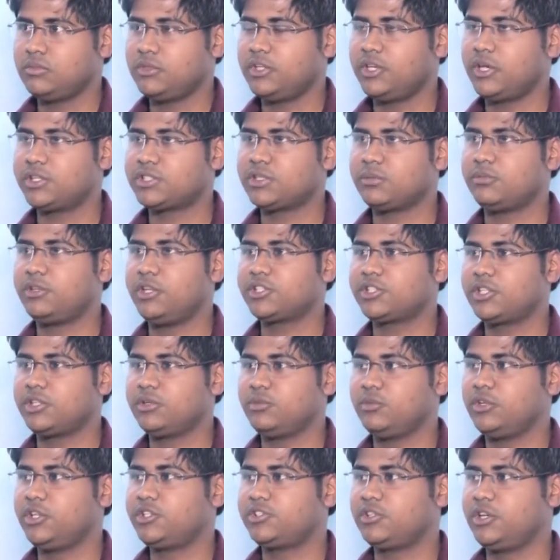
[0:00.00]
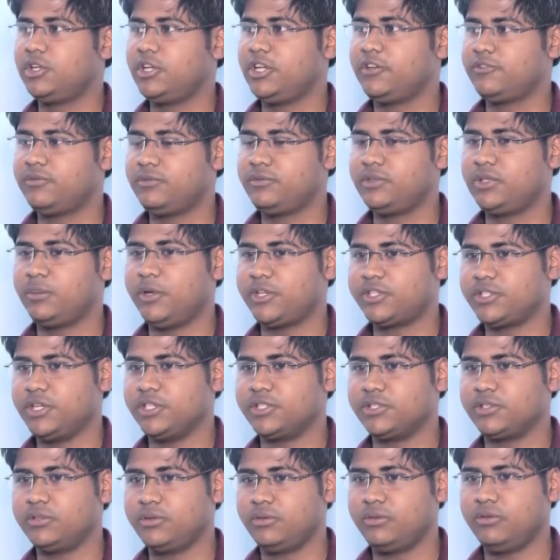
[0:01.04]
in examination we usually leave the
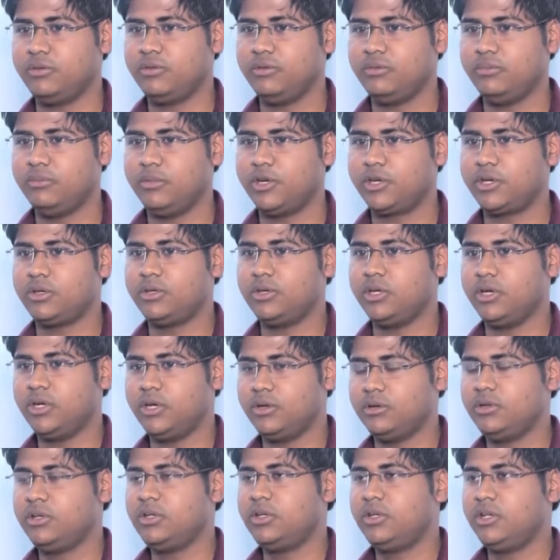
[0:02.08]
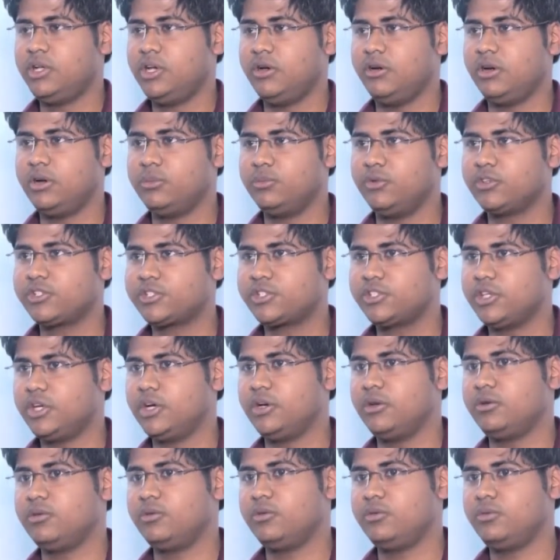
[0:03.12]
passage, but uh, our most
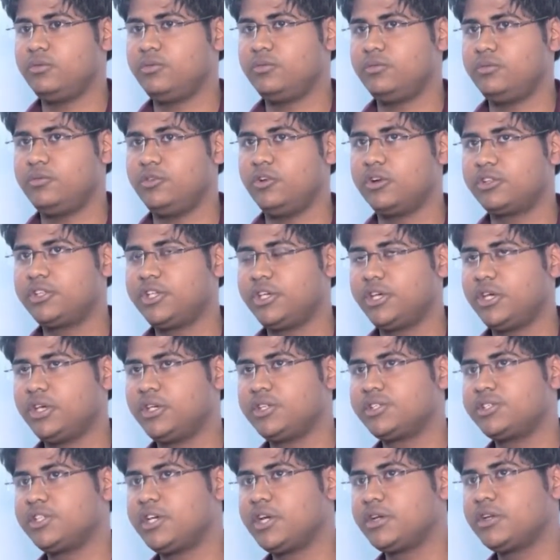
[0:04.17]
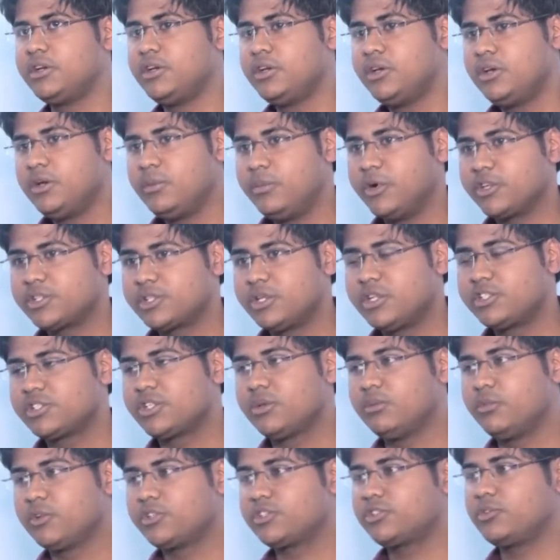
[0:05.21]
uh, wrong thinking is that puzzle is
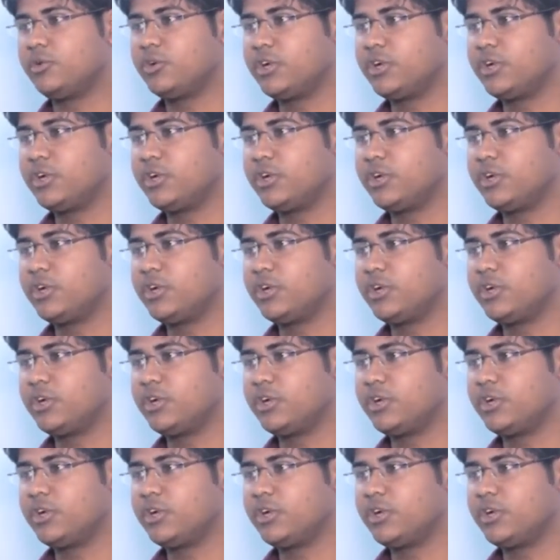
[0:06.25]
the most